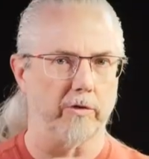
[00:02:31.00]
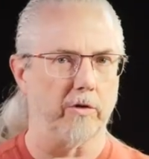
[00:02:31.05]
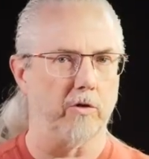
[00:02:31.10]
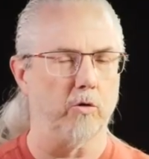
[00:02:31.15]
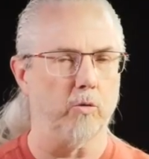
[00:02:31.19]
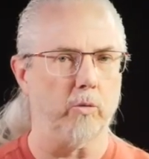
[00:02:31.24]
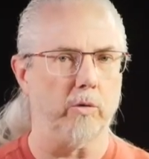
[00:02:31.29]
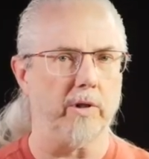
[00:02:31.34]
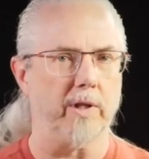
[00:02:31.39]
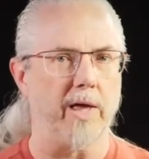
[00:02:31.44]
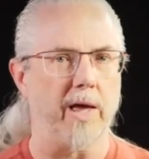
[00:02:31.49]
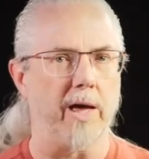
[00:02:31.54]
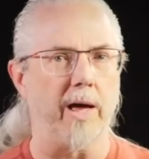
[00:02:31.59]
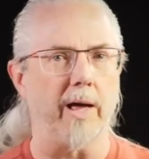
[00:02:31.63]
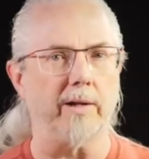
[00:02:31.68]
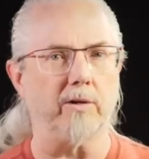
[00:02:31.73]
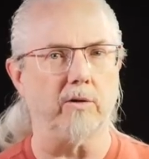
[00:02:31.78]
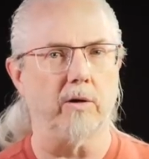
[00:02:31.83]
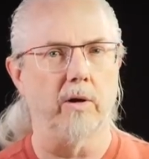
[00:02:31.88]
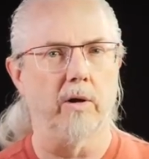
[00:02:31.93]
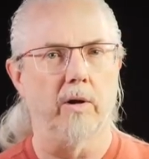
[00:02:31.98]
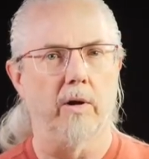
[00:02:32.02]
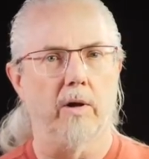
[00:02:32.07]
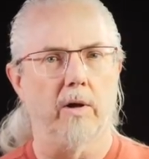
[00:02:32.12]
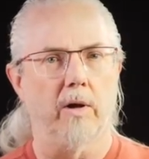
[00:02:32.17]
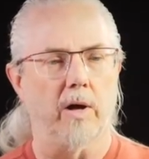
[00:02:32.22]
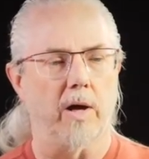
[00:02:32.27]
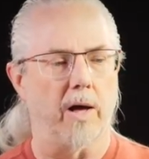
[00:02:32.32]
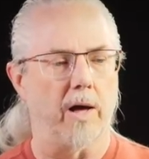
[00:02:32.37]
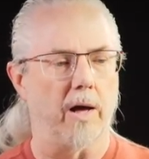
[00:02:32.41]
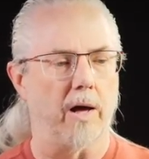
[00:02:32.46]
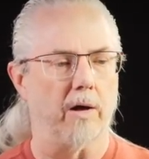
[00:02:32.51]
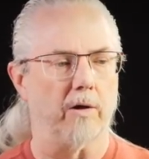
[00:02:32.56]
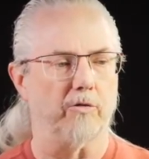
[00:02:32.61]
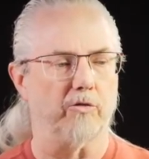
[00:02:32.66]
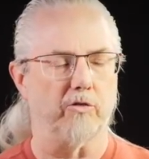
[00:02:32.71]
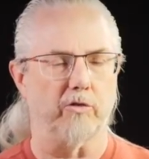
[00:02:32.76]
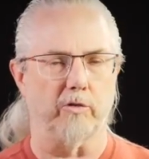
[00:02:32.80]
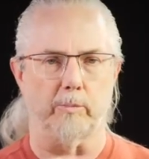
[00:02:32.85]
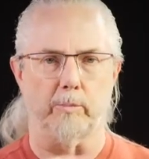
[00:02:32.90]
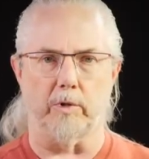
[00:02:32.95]
that you would get,
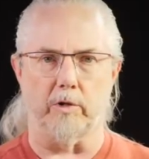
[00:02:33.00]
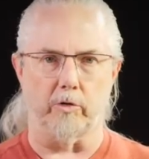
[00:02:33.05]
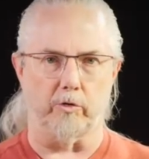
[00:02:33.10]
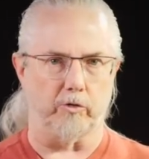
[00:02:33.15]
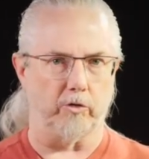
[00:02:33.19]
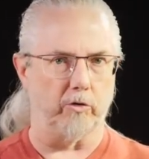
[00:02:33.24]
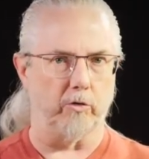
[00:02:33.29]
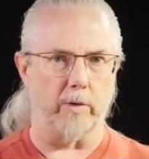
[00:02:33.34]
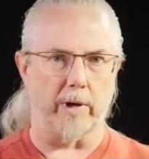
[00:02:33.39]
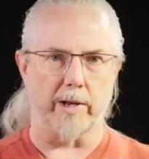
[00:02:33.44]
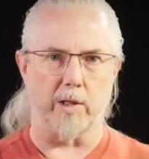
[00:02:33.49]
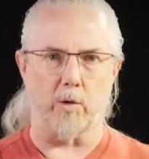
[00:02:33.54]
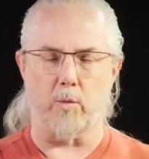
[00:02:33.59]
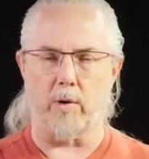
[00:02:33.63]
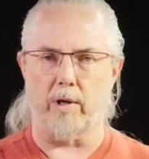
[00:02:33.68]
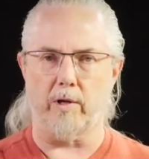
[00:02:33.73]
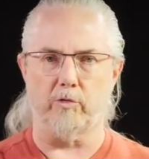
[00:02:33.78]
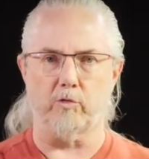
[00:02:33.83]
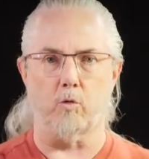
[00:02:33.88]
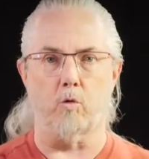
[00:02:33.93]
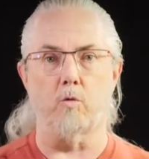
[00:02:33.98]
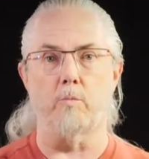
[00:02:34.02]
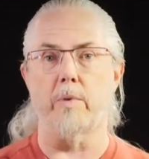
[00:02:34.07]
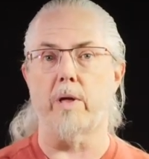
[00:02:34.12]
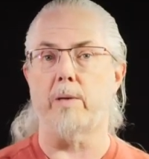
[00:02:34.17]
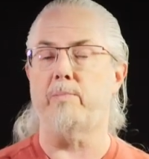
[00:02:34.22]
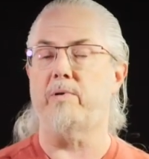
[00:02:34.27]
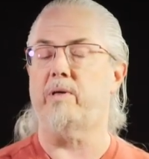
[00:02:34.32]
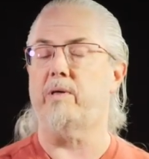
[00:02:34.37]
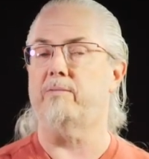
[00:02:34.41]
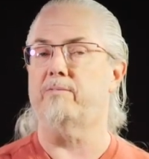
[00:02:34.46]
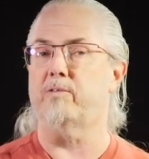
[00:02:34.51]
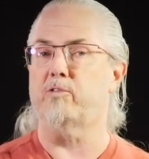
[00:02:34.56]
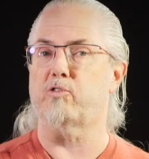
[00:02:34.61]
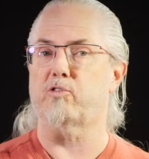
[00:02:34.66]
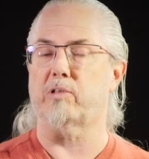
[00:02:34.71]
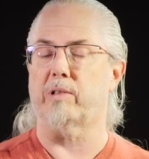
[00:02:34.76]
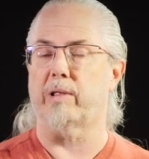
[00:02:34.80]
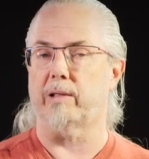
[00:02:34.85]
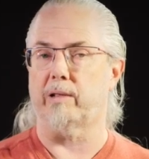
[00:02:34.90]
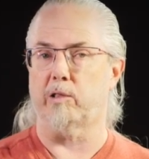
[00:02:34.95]
similar to anyways, or maybe even
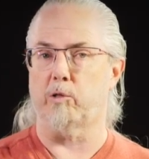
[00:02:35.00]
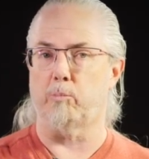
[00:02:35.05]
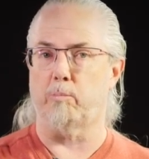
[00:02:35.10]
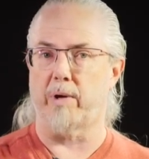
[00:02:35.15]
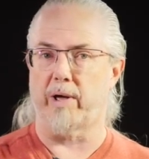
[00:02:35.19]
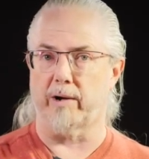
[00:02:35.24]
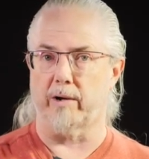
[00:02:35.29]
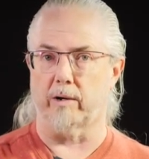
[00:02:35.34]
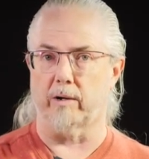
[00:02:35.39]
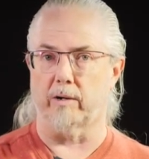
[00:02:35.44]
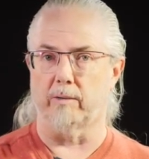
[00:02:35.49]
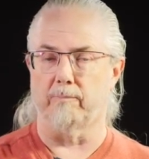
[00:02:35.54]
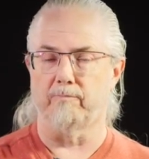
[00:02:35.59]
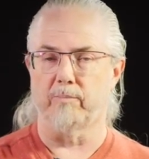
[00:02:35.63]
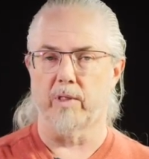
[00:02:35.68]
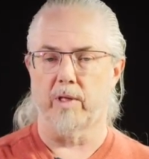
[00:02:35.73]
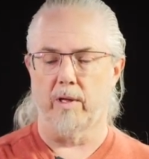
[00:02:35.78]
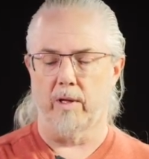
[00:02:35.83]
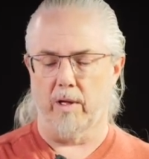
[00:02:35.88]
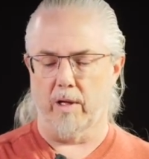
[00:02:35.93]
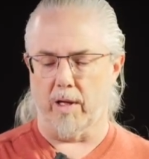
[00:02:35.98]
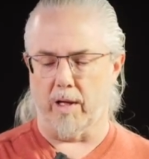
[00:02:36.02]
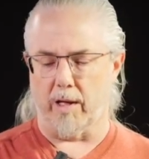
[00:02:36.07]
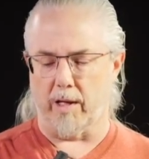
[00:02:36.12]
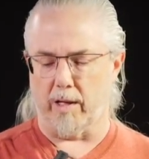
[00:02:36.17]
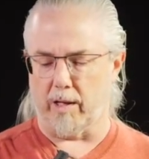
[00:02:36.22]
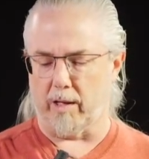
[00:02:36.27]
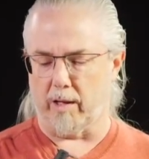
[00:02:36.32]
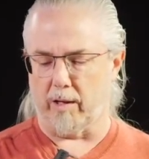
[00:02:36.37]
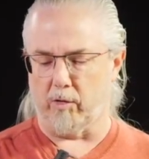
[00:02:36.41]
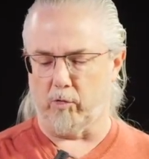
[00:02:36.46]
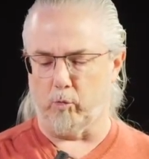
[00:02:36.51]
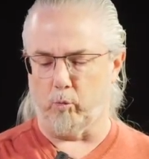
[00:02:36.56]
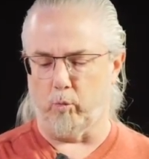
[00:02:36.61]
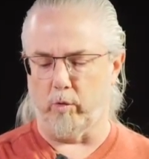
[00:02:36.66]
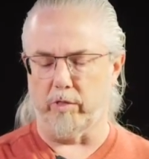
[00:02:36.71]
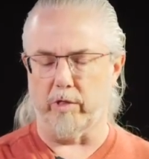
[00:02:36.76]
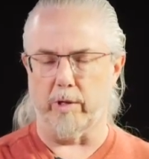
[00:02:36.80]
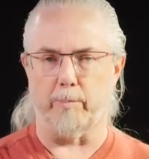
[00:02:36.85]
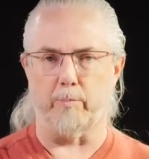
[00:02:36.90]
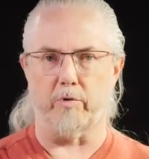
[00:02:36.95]
slightly better
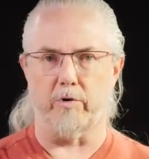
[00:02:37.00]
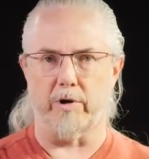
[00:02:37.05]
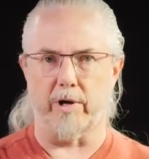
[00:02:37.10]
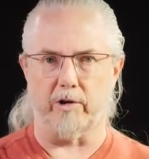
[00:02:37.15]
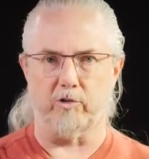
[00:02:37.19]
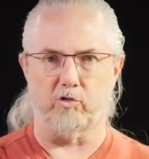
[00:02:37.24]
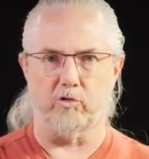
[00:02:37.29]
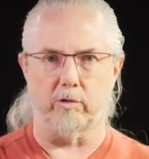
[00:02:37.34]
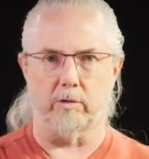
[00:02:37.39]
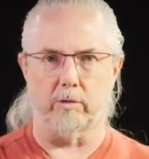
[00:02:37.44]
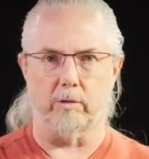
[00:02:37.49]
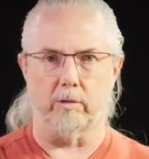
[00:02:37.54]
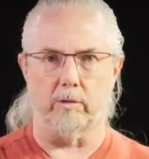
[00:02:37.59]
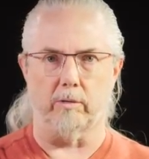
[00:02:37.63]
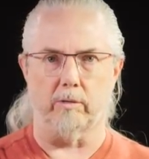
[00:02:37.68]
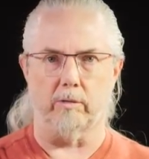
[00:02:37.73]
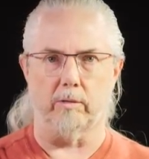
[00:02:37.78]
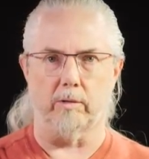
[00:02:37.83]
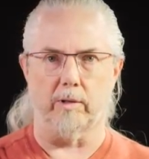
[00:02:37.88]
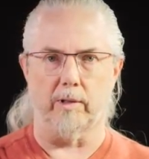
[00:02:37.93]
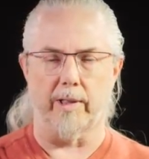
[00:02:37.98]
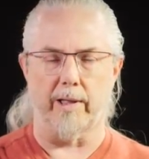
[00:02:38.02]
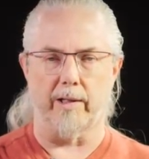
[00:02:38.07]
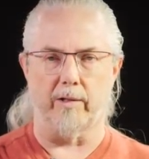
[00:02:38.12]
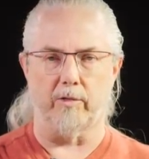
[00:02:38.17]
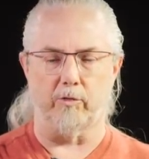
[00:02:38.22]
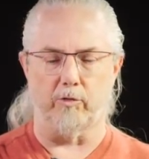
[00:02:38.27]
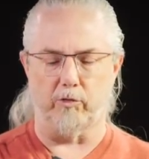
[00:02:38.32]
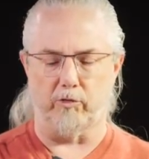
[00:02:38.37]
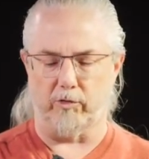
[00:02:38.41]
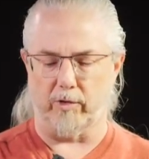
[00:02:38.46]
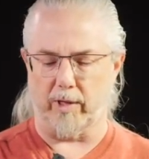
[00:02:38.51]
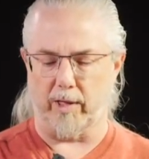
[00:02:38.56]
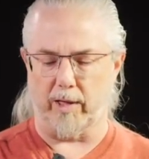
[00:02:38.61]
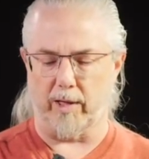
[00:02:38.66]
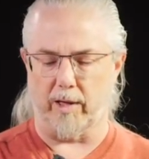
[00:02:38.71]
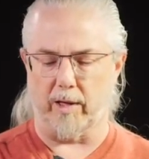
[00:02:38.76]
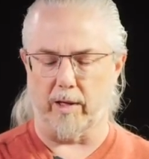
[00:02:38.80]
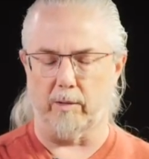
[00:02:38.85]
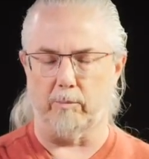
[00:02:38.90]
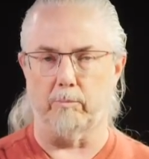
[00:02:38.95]
with a production lens
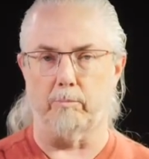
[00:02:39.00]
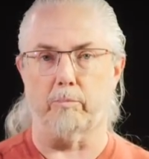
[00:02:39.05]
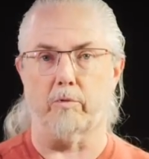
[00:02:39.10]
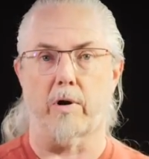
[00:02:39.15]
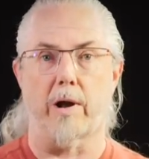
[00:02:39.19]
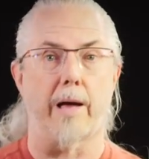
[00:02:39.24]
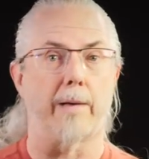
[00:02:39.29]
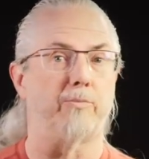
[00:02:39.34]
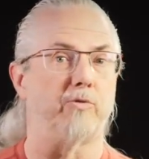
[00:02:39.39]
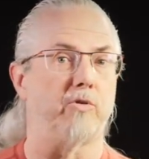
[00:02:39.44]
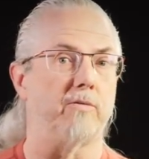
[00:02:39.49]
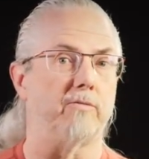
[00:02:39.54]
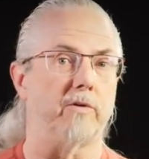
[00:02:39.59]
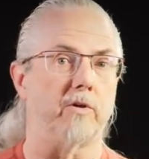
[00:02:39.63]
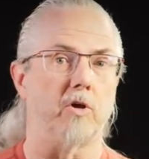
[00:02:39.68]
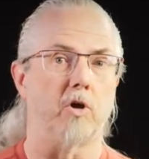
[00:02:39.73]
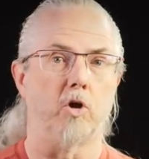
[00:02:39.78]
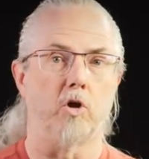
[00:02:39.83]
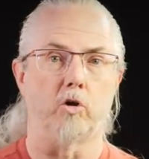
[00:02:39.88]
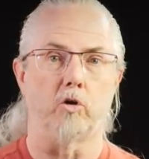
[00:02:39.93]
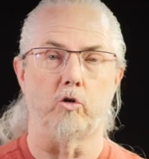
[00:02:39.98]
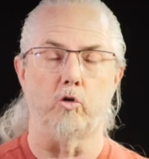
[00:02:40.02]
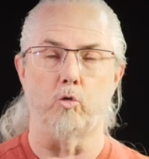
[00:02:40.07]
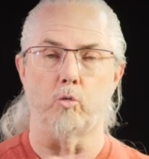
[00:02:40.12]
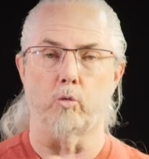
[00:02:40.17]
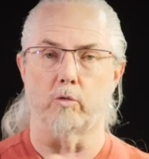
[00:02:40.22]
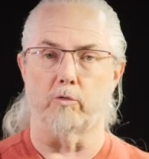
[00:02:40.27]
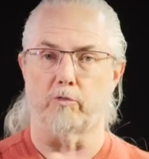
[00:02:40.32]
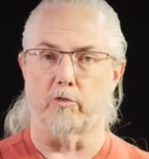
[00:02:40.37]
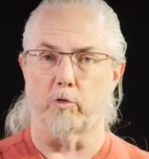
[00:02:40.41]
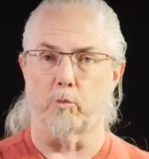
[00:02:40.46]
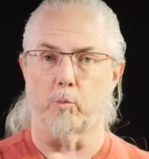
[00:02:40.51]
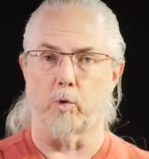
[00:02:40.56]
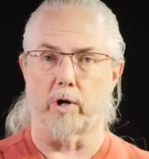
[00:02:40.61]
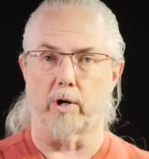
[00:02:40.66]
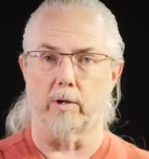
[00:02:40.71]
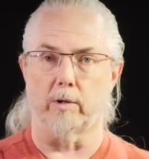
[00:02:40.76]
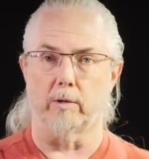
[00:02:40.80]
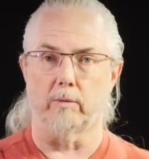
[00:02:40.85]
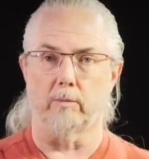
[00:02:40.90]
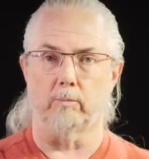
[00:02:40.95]
and perhaps even newer
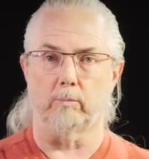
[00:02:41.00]
firmware.